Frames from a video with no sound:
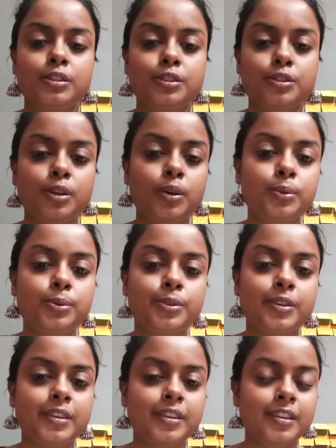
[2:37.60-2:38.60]
So
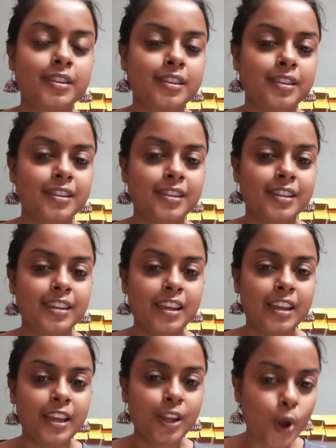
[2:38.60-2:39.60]

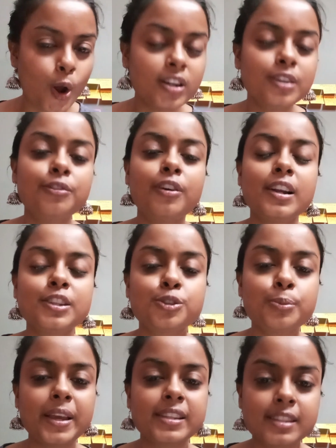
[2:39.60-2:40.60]
in order for us
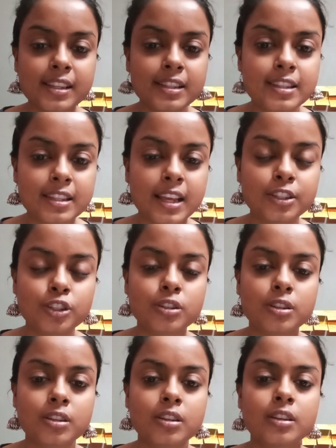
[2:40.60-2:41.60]
to make sense
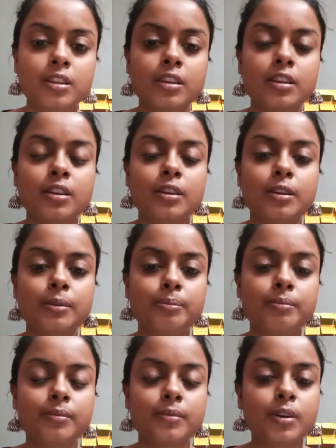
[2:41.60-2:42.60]
such
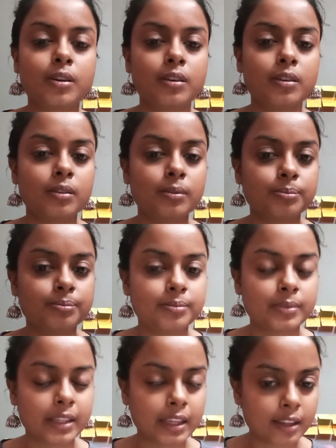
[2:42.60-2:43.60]
a
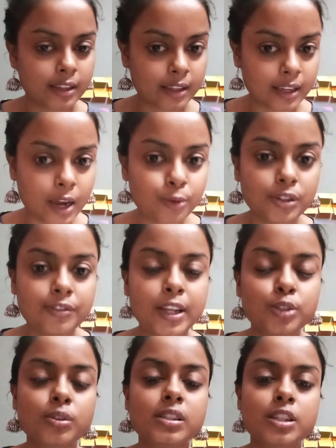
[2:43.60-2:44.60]

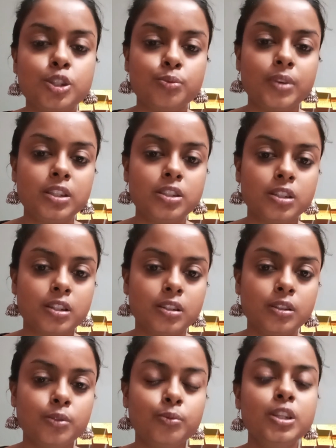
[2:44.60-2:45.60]
counterfactual
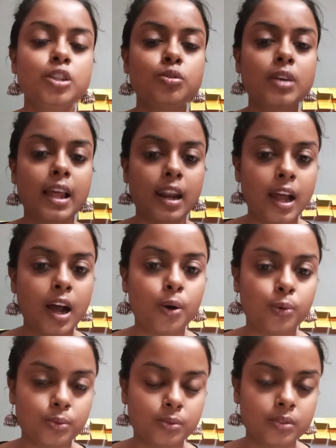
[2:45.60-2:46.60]
situation, we need to
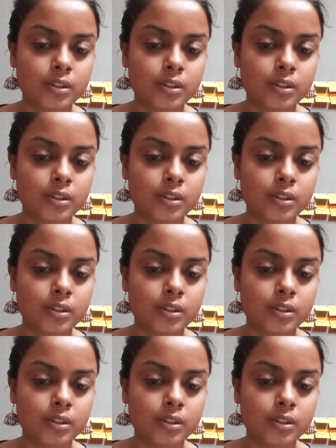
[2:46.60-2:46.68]
allow